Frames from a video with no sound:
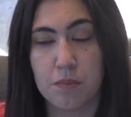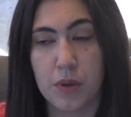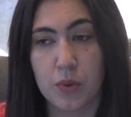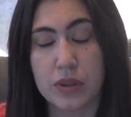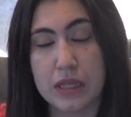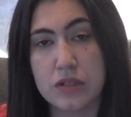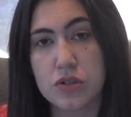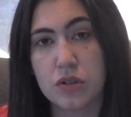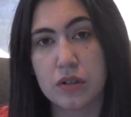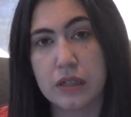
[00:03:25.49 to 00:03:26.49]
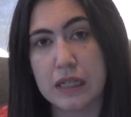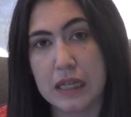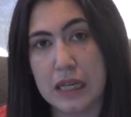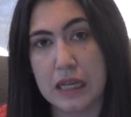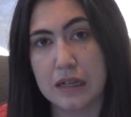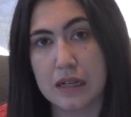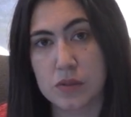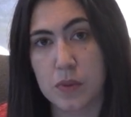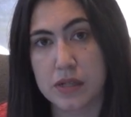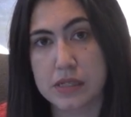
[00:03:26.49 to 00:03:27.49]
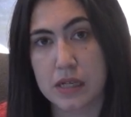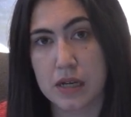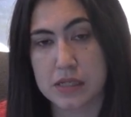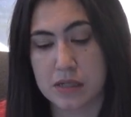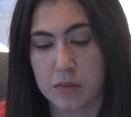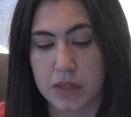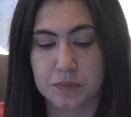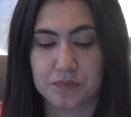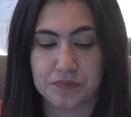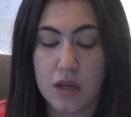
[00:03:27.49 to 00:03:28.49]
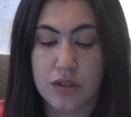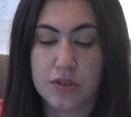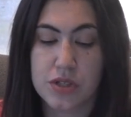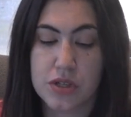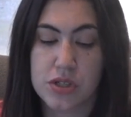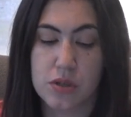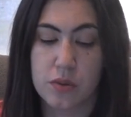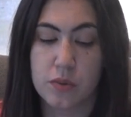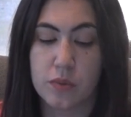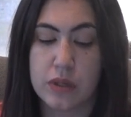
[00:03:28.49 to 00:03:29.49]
both internally and as well as the customer. There's also